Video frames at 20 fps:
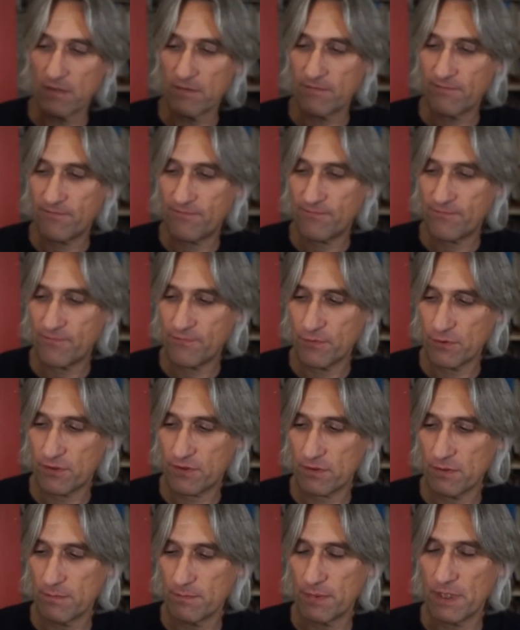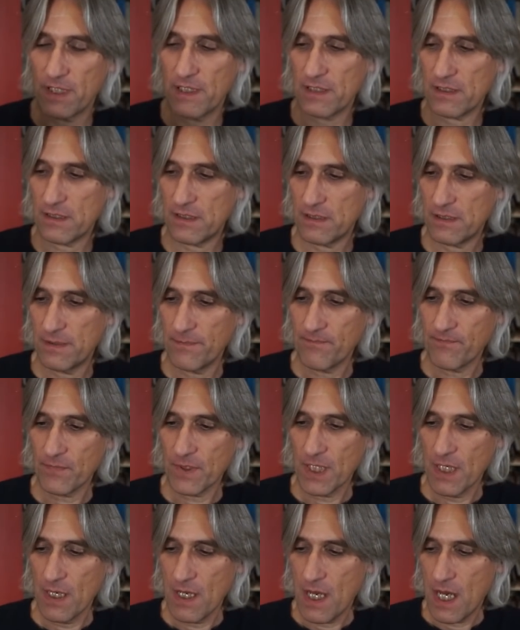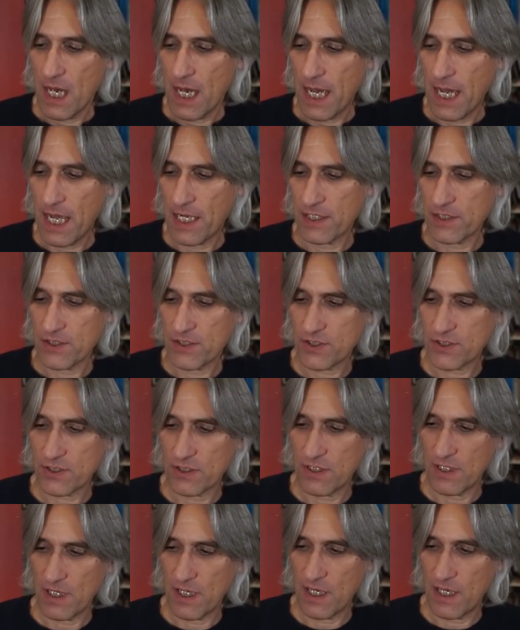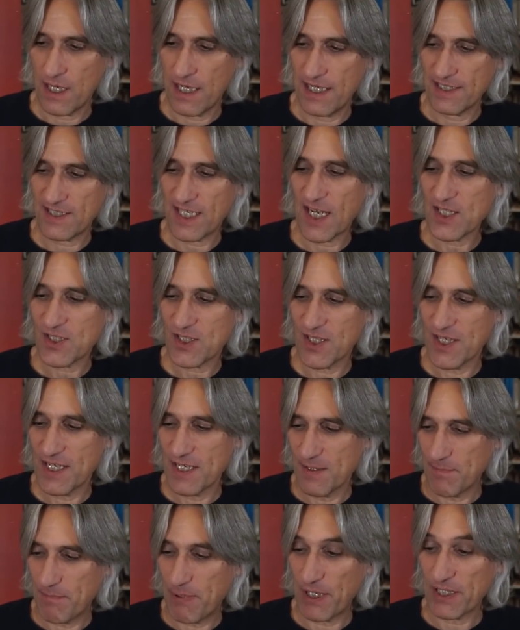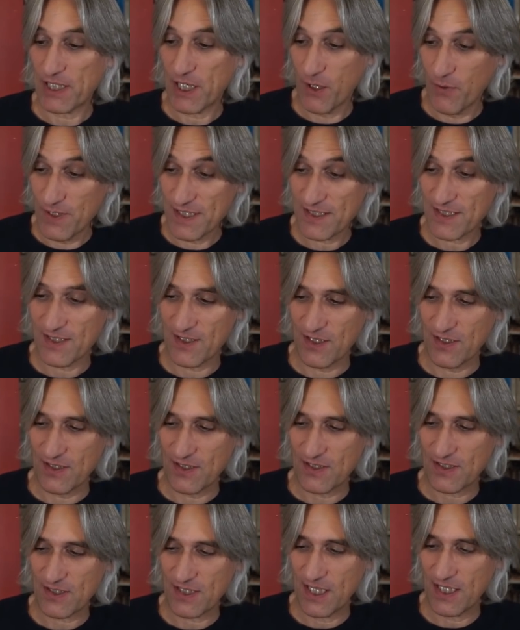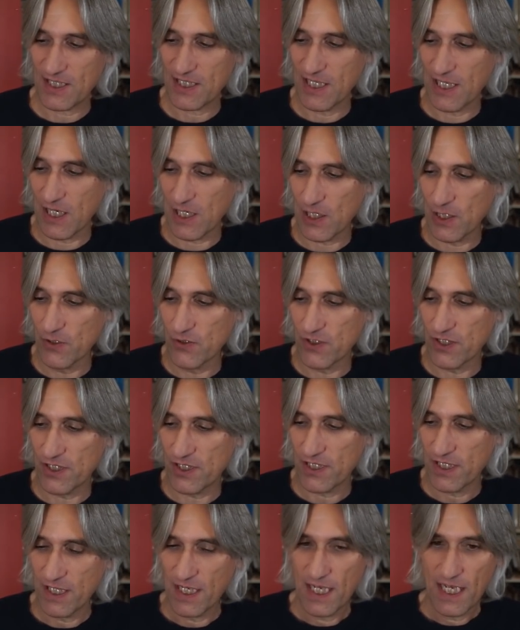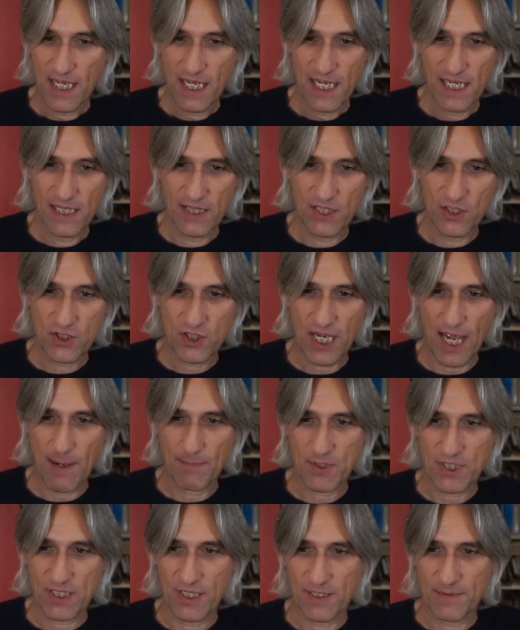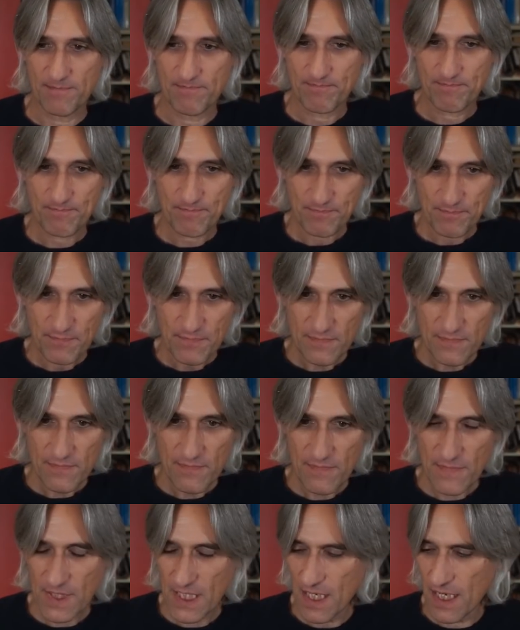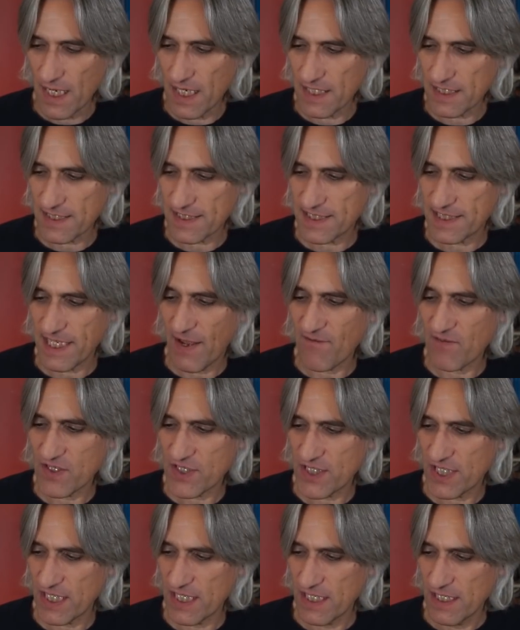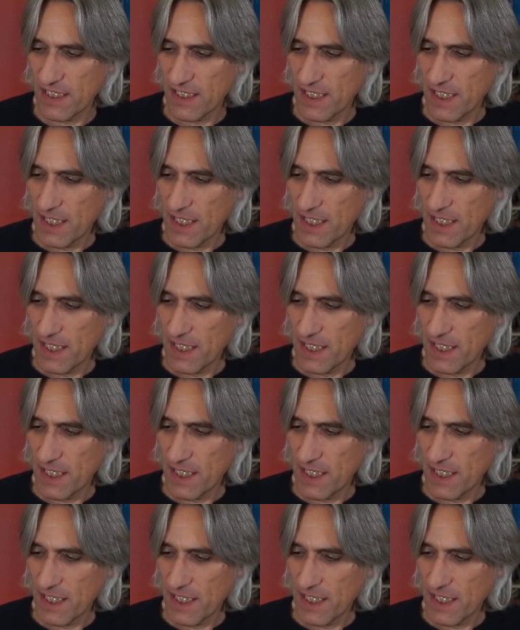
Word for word: and Furstenberg. And uh, it's actually, by coincidence, it's included in the chapter uh, 70